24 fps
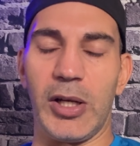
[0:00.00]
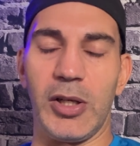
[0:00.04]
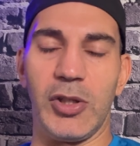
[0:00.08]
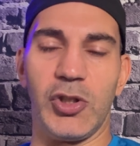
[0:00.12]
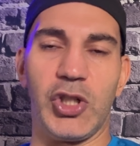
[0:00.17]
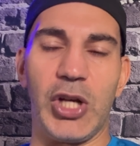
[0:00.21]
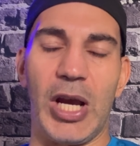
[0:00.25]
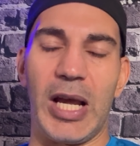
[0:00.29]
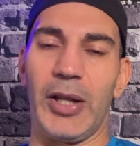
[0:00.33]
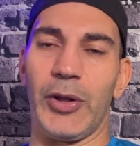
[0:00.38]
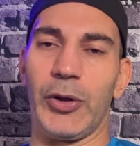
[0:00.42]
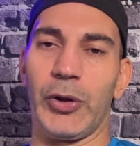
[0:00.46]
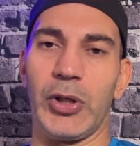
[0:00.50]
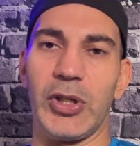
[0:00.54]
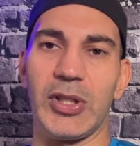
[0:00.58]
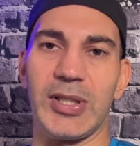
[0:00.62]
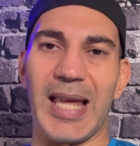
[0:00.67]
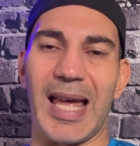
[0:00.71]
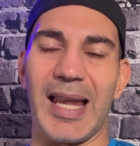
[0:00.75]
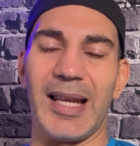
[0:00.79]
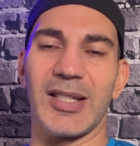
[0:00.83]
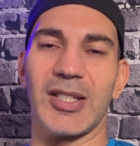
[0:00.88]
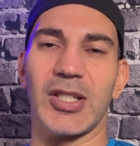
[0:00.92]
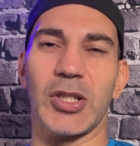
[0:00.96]
Jalen Hurts
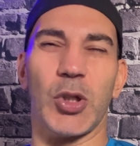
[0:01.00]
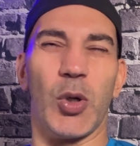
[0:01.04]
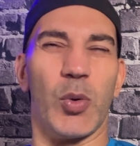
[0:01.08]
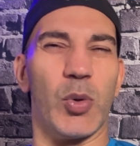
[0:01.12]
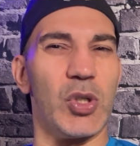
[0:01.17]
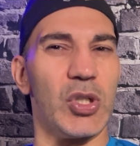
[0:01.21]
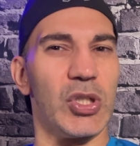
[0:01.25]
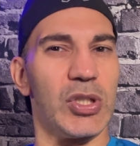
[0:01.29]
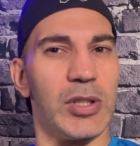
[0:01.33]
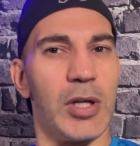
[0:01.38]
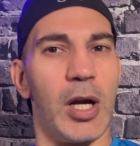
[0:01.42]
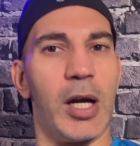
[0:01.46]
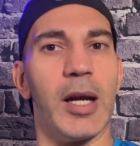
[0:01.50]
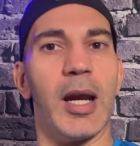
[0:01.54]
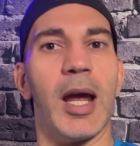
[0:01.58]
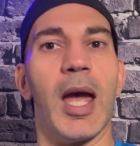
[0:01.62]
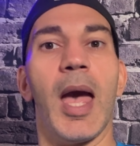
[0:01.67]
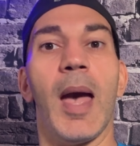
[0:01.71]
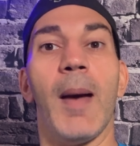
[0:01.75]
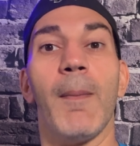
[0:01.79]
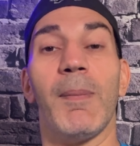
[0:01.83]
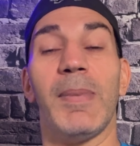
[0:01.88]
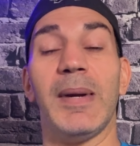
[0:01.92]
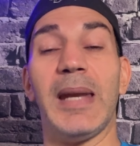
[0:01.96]
had a slower start,
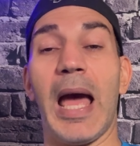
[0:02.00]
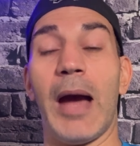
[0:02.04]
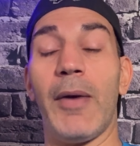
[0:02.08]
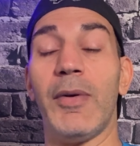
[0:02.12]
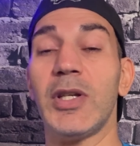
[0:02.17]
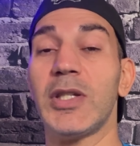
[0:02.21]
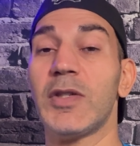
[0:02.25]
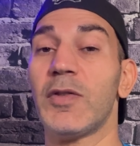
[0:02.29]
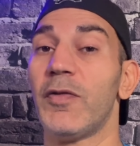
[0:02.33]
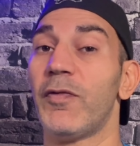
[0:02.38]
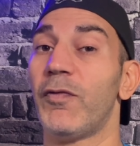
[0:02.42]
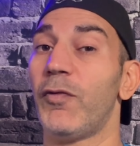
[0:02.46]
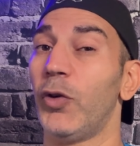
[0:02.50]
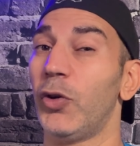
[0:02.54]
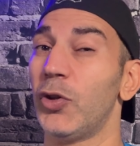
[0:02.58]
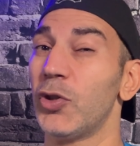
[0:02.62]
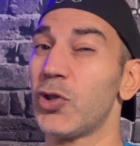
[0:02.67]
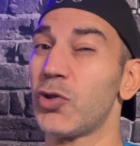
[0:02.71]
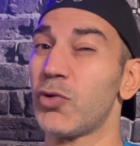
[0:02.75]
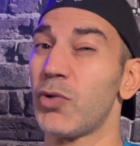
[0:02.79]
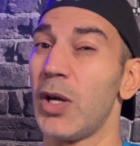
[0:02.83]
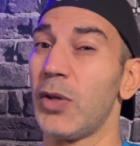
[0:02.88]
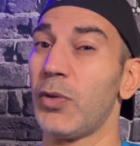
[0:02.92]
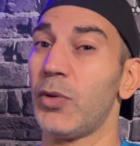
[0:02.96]
but now he's full
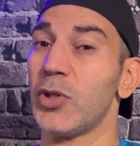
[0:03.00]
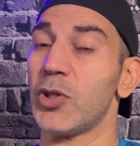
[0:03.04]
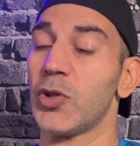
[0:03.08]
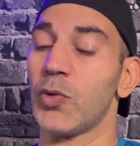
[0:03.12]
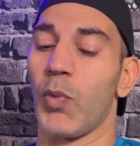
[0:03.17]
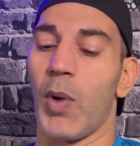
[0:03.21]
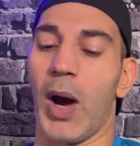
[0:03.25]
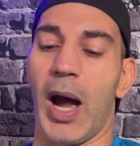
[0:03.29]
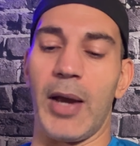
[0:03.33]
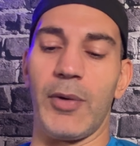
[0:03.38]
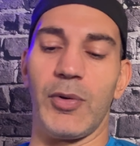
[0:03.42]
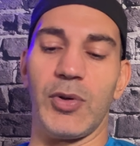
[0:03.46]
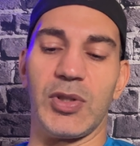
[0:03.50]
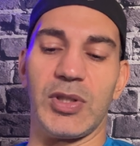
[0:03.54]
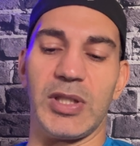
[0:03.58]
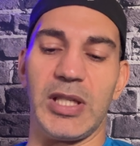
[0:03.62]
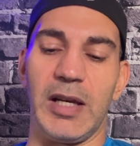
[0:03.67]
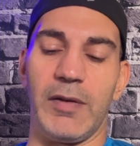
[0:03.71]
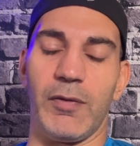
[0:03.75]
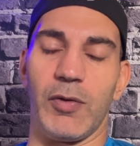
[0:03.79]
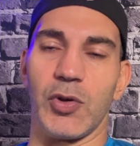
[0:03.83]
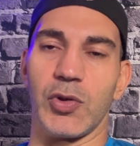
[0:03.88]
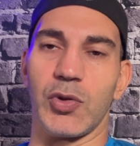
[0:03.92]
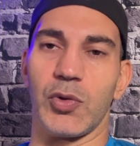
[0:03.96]
strength as wide
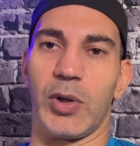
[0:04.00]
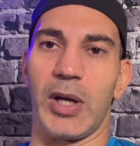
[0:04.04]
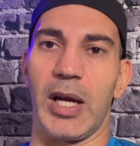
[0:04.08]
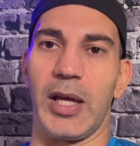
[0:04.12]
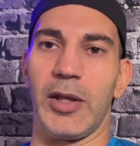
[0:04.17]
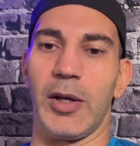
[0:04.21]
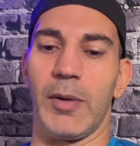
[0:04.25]
receivers, okay?